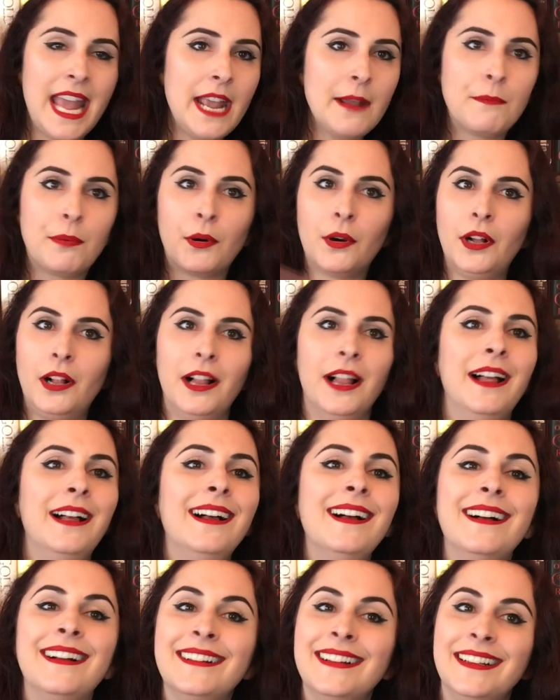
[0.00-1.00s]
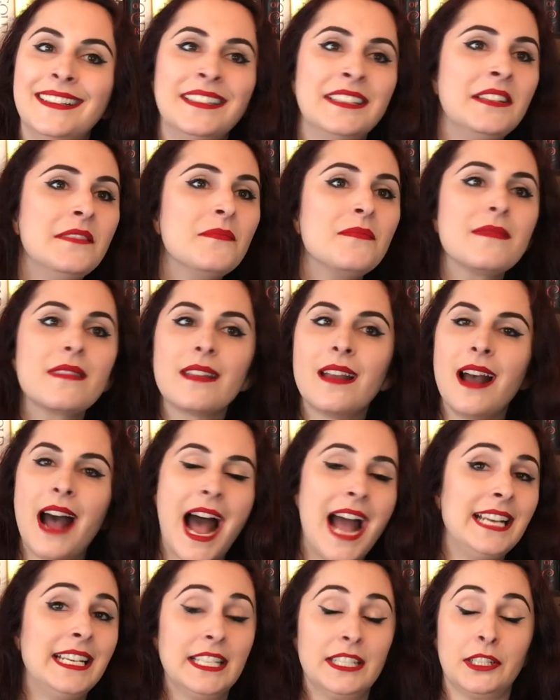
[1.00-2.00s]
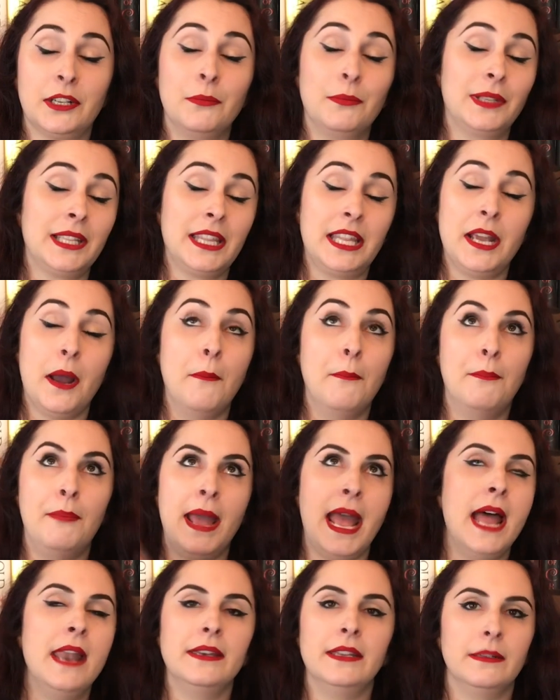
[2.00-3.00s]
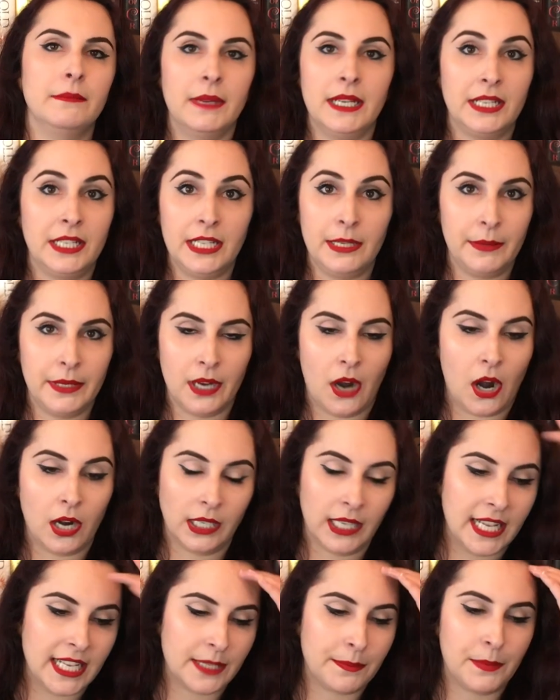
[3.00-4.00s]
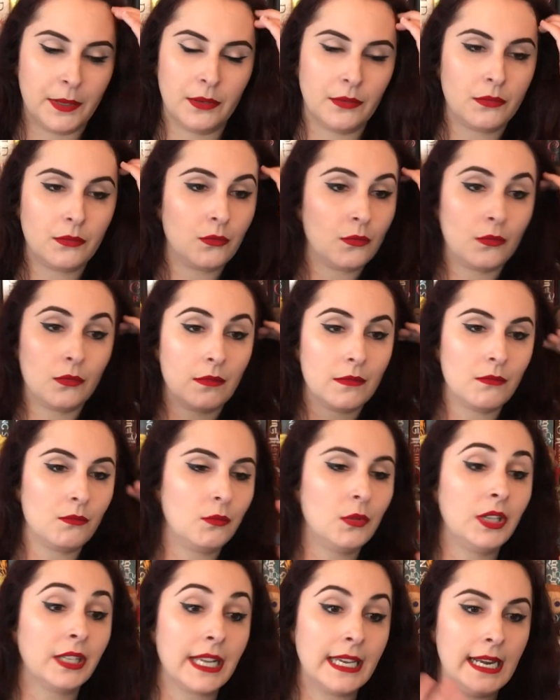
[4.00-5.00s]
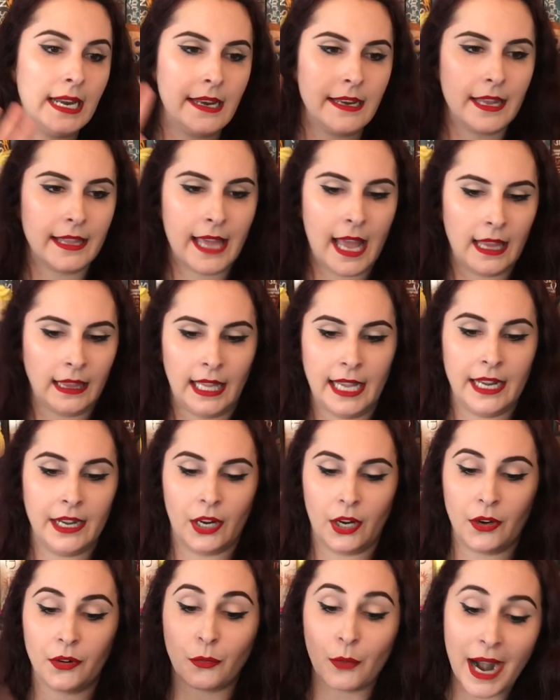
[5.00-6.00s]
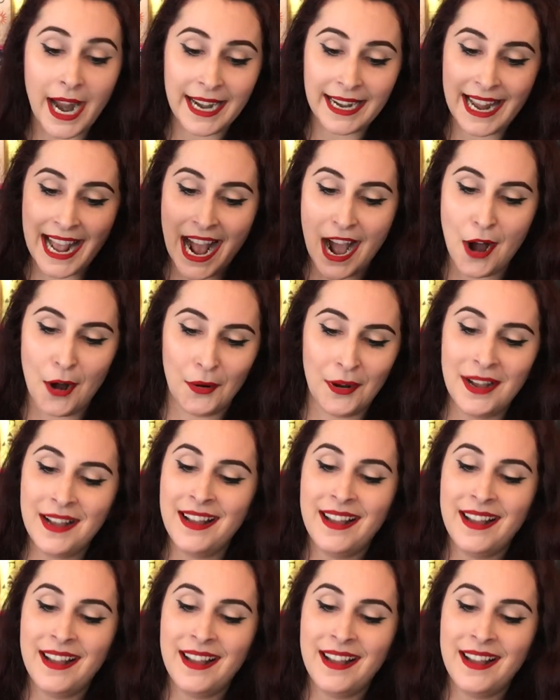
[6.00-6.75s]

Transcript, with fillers: April, I just completely abandoned my TBR list, but we'll get into that later. Right now,